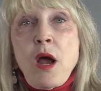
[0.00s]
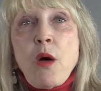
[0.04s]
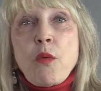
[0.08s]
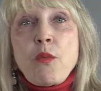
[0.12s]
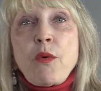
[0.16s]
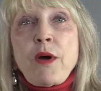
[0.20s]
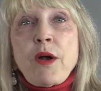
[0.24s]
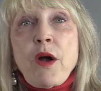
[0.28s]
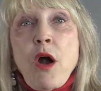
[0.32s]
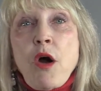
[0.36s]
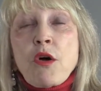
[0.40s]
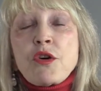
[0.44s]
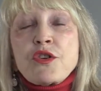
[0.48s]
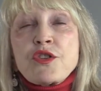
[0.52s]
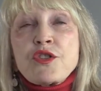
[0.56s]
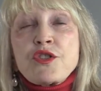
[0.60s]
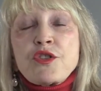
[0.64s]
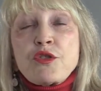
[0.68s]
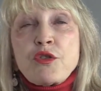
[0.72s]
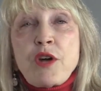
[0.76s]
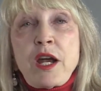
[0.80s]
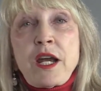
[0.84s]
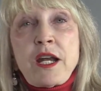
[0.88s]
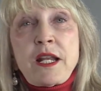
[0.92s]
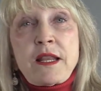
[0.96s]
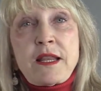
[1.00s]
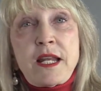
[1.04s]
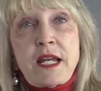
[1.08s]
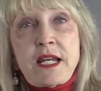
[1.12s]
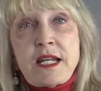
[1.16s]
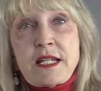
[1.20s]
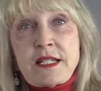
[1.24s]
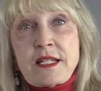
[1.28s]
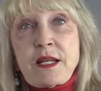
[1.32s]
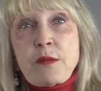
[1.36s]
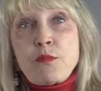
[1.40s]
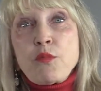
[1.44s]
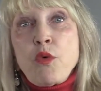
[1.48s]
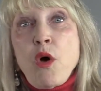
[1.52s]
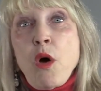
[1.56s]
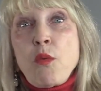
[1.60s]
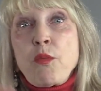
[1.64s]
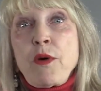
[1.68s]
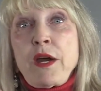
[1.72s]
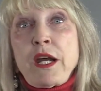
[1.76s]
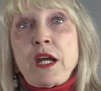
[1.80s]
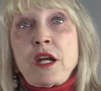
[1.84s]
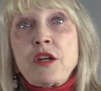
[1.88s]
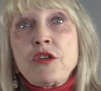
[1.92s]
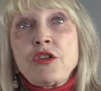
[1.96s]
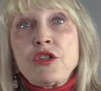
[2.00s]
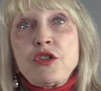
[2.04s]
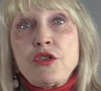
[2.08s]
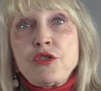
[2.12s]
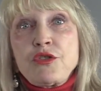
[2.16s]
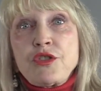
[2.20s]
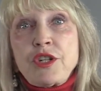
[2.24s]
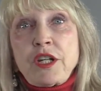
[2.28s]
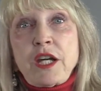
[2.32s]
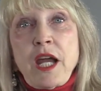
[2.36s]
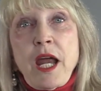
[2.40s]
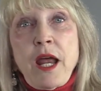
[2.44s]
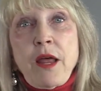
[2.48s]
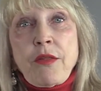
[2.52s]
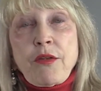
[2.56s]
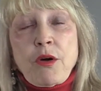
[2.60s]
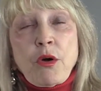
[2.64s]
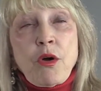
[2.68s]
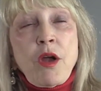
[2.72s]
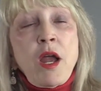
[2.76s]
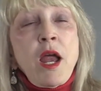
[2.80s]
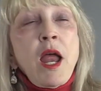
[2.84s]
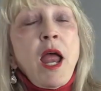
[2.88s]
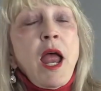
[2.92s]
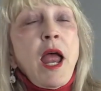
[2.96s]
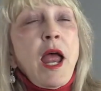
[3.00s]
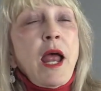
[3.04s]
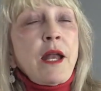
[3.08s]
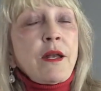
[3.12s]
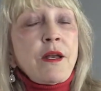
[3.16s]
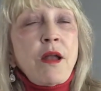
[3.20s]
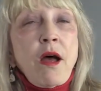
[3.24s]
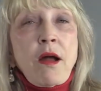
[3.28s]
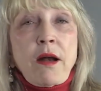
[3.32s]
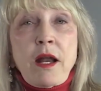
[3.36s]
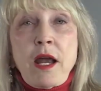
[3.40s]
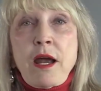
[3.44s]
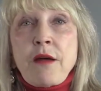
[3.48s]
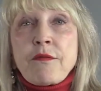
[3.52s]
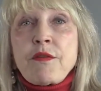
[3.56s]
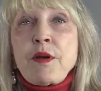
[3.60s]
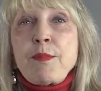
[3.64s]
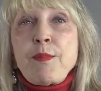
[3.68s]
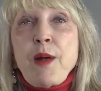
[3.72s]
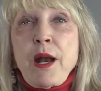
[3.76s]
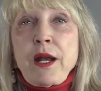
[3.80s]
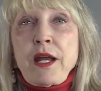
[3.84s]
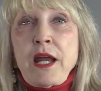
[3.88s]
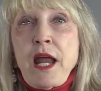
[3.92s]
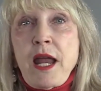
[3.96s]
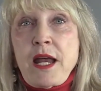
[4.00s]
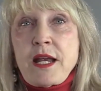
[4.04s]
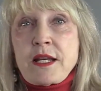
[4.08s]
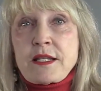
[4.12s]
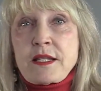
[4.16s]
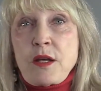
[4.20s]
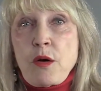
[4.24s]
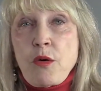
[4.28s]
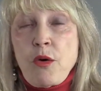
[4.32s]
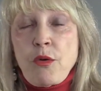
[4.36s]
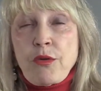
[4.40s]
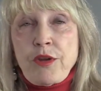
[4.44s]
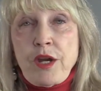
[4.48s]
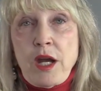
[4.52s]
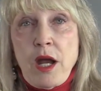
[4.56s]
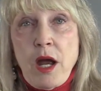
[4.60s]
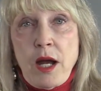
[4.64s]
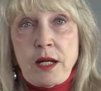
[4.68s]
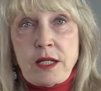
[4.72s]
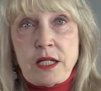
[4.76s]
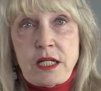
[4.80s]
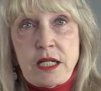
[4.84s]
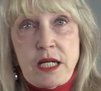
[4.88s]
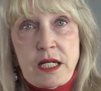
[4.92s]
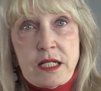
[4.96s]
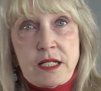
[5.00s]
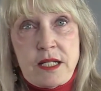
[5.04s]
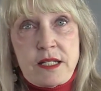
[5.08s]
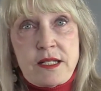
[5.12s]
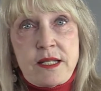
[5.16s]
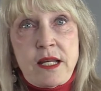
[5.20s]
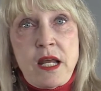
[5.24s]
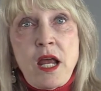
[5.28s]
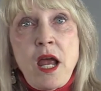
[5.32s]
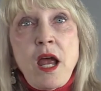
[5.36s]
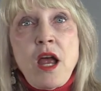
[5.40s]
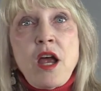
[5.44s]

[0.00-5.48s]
Our strength is in what we can do together, and not everybody has all the ideas.